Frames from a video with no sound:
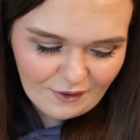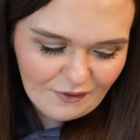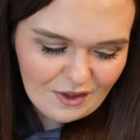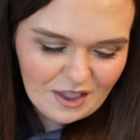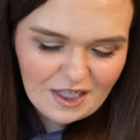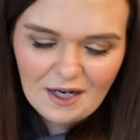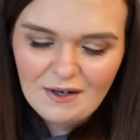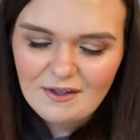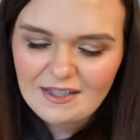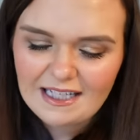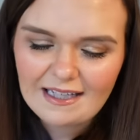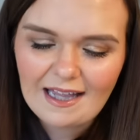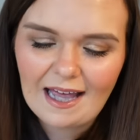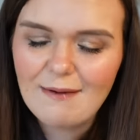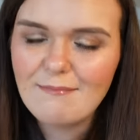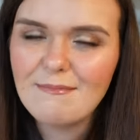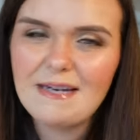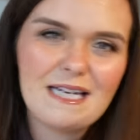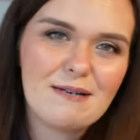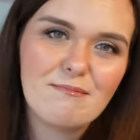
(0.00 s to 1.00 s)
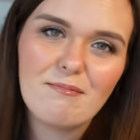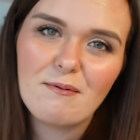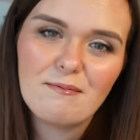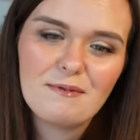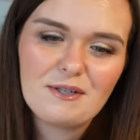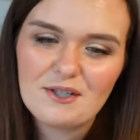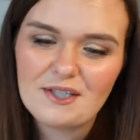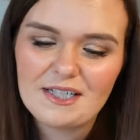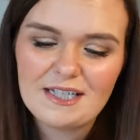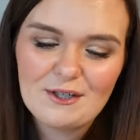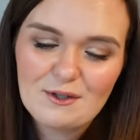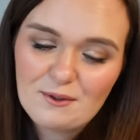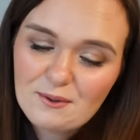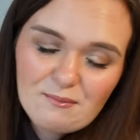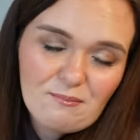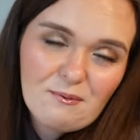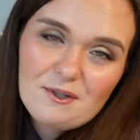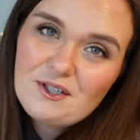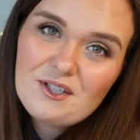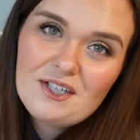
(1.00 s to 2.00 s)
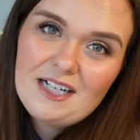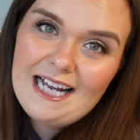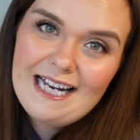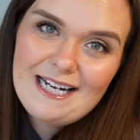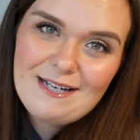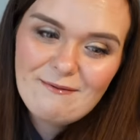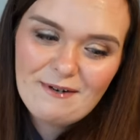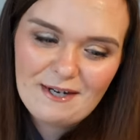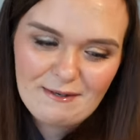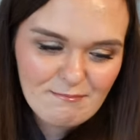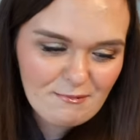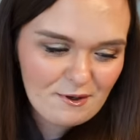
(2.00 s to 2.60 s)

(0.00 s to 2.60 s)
if you nosy like me, you probably just enjoyed watching it anyway.